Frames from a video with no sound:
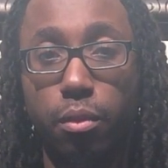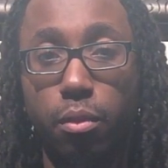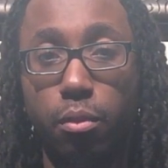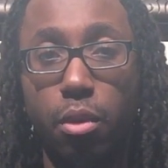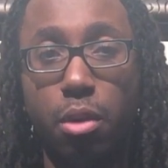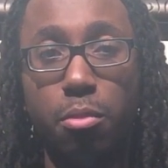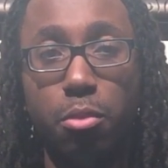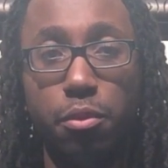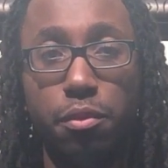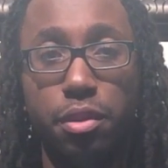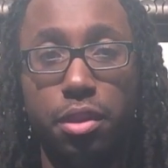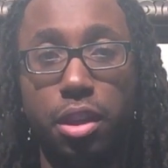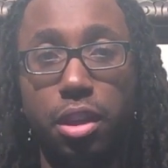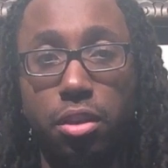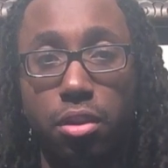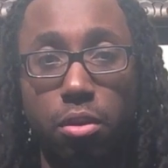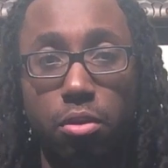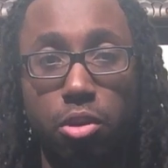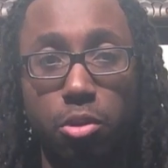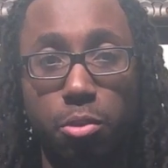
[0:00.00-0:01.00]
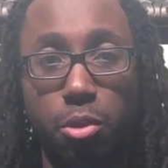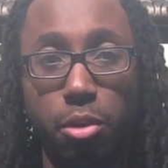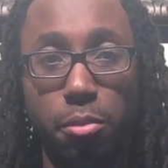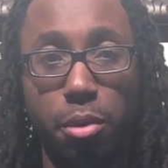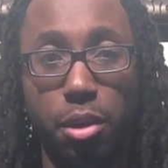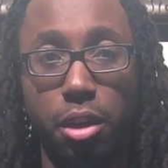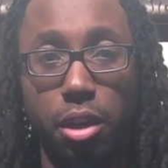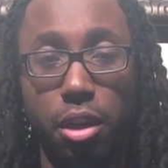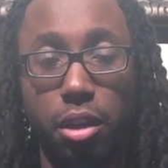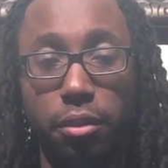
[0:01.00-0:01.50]
What movies has Soulja Boy
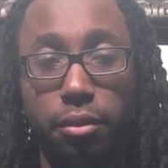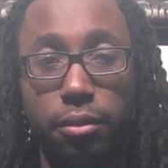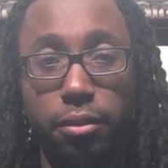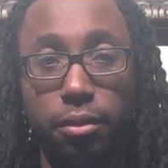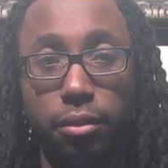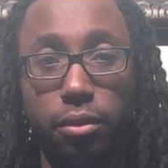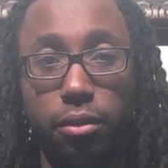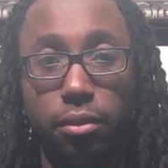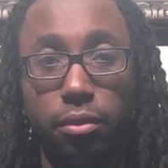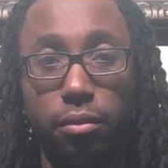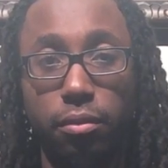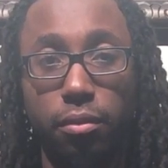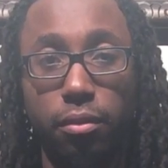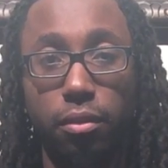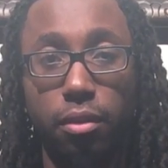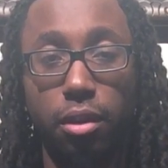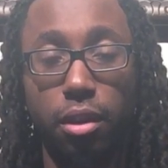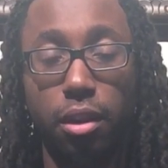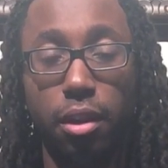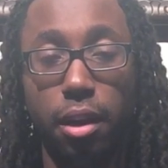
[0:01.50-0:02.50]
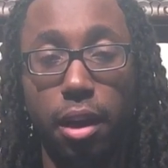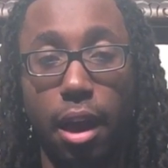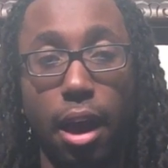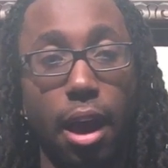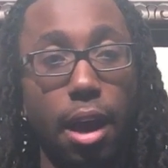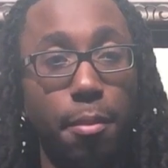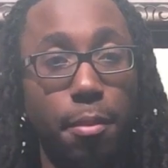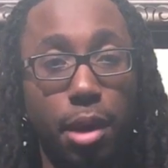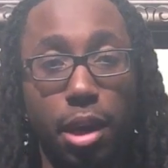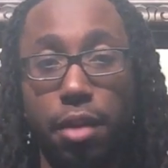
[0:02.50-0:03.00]
been in?
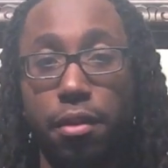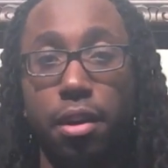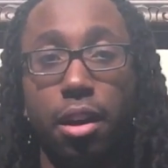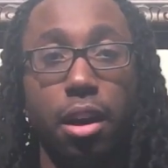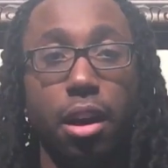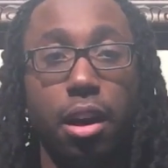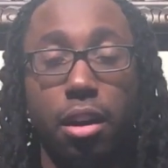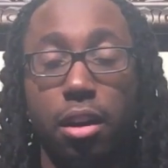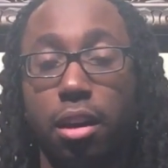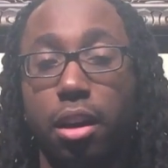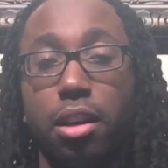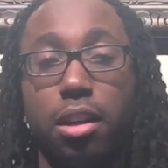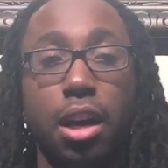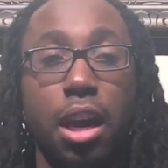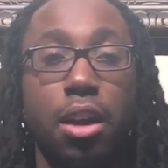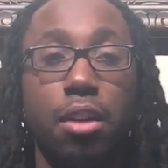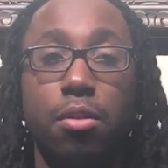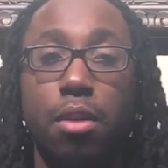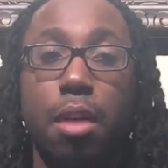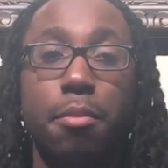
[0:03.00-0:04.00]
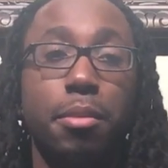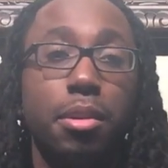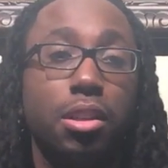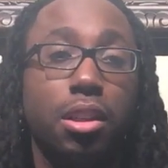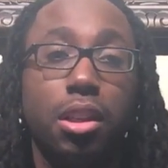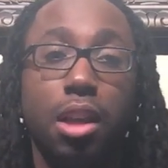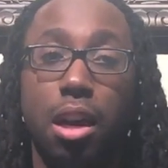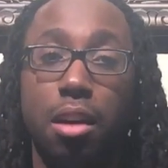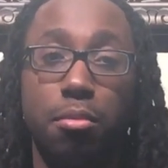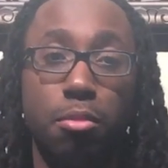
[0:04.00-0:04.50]
I may not, I don't, I miss
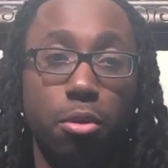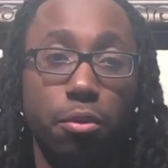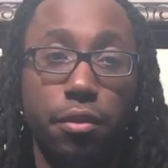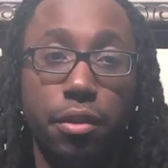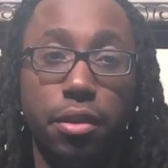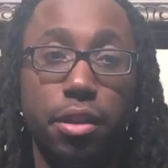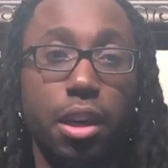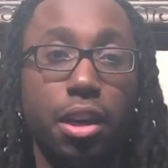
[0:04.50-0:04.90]
a lot of movies.